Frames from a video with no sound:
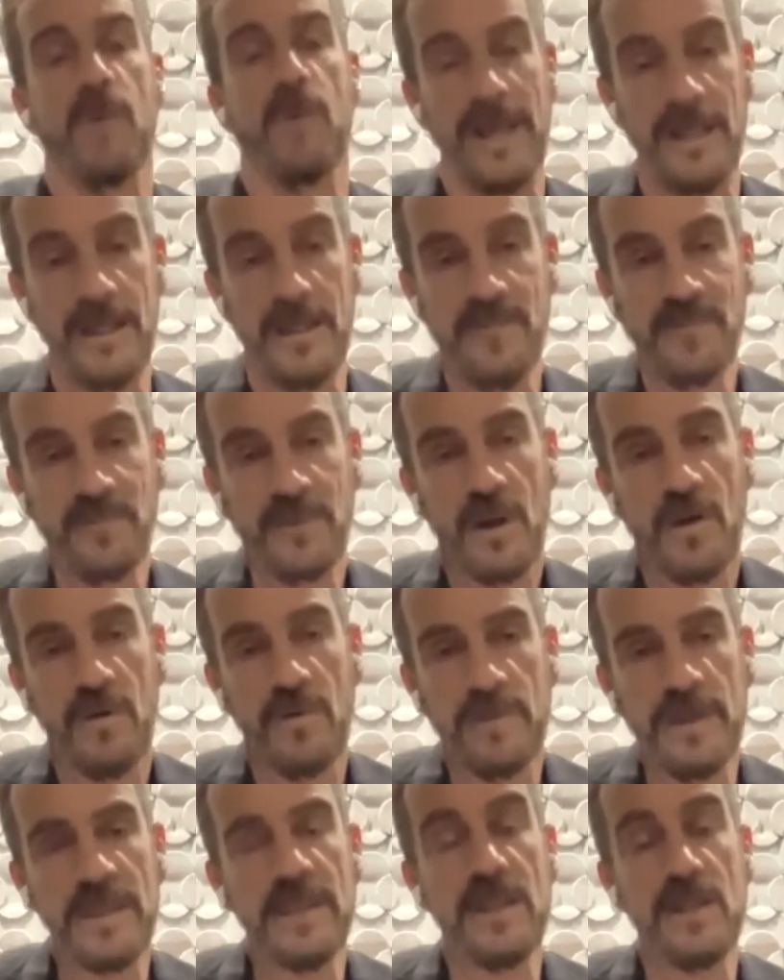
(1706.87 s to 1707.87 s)
of making
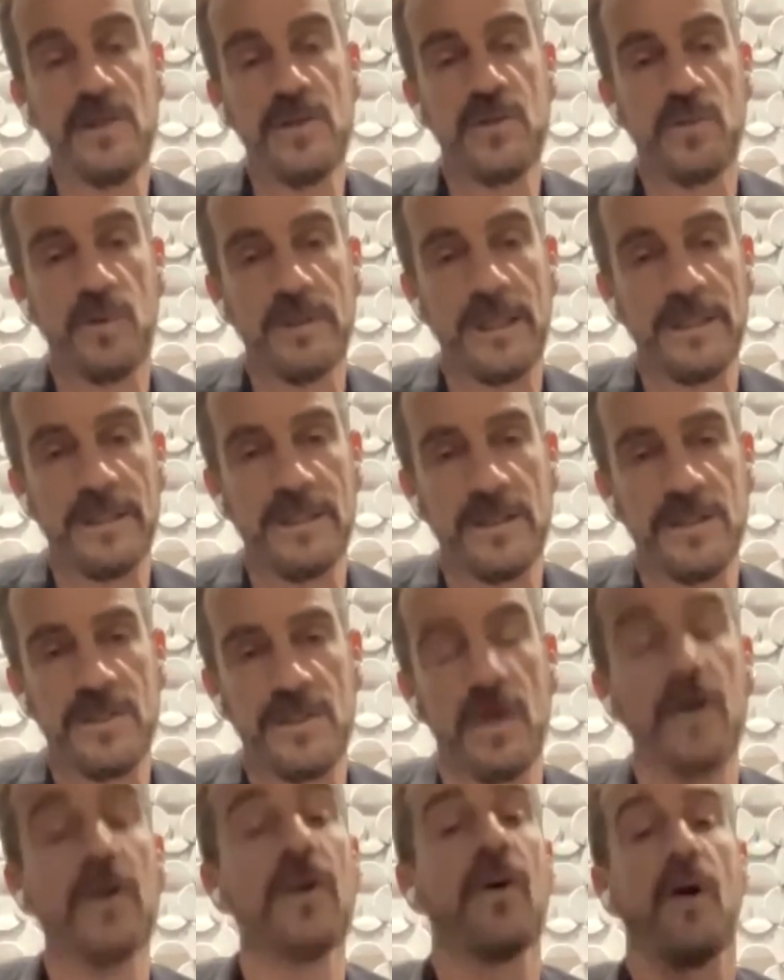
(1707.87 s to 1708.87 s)
sure that there's
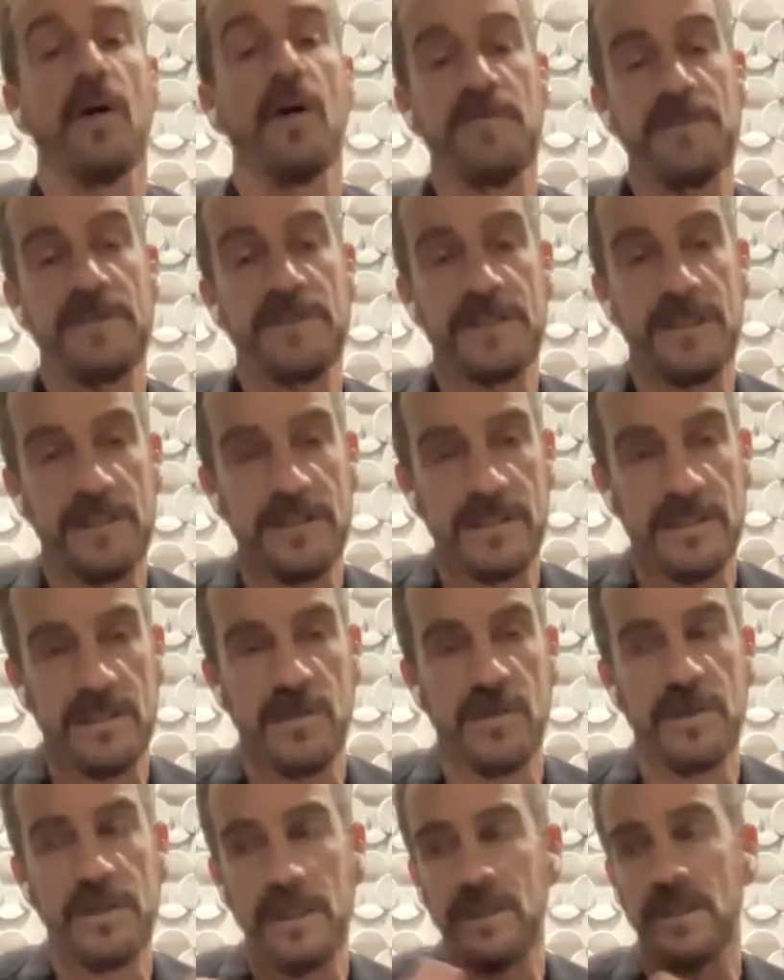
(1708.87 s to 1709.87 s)
younger offices
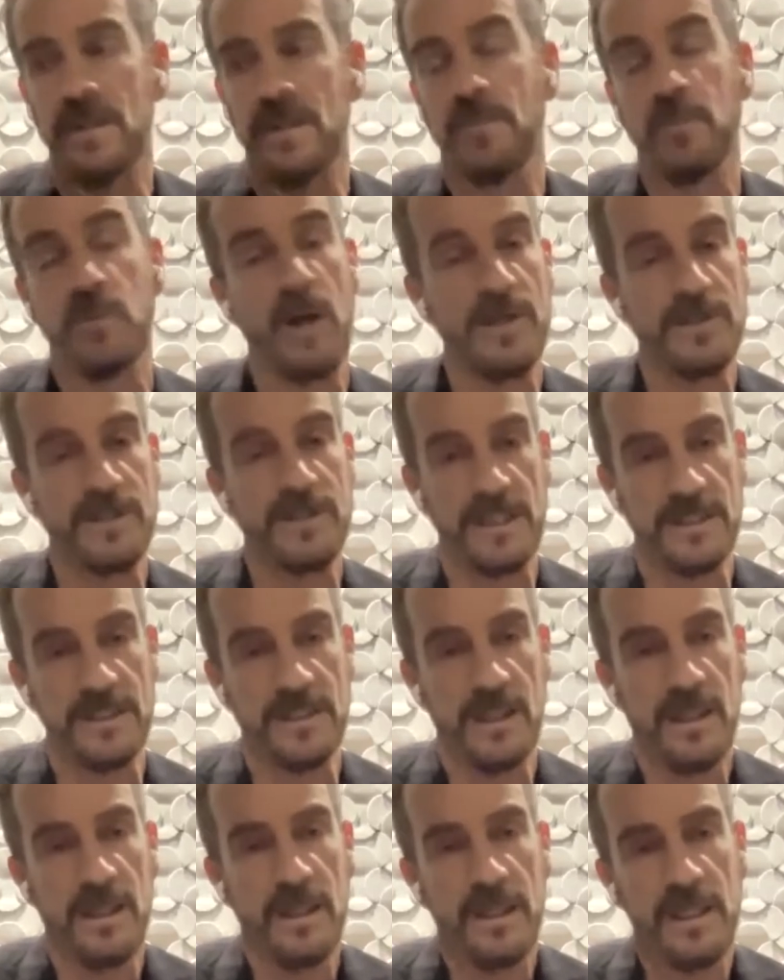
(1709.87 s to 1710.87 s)
learning the process
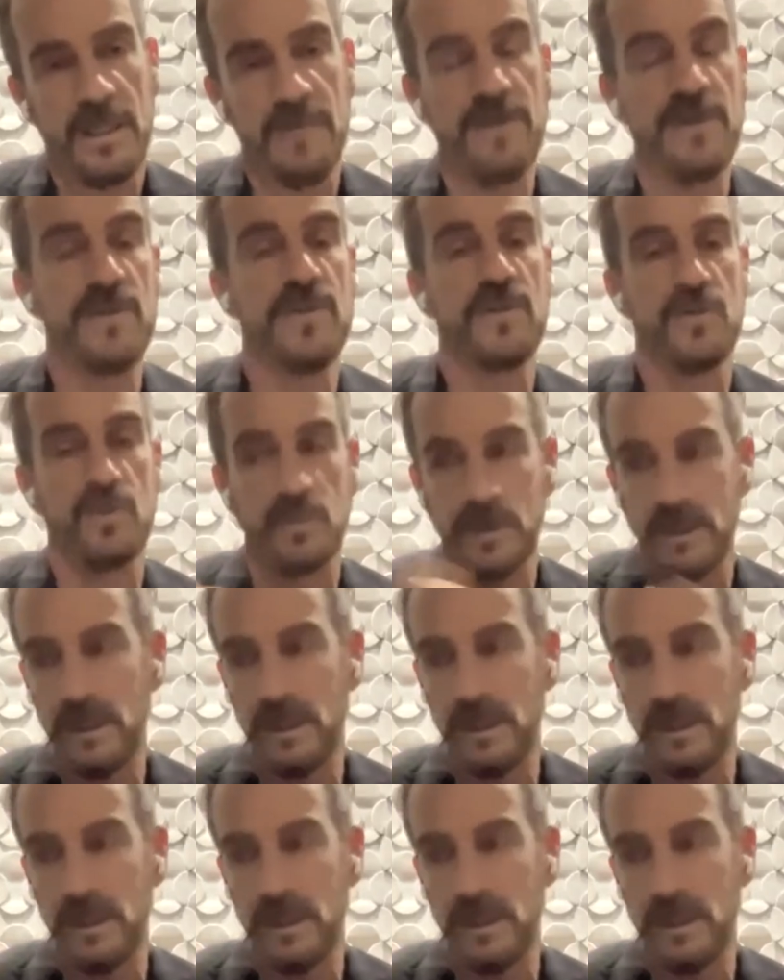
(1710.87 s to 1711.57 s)
even sooner.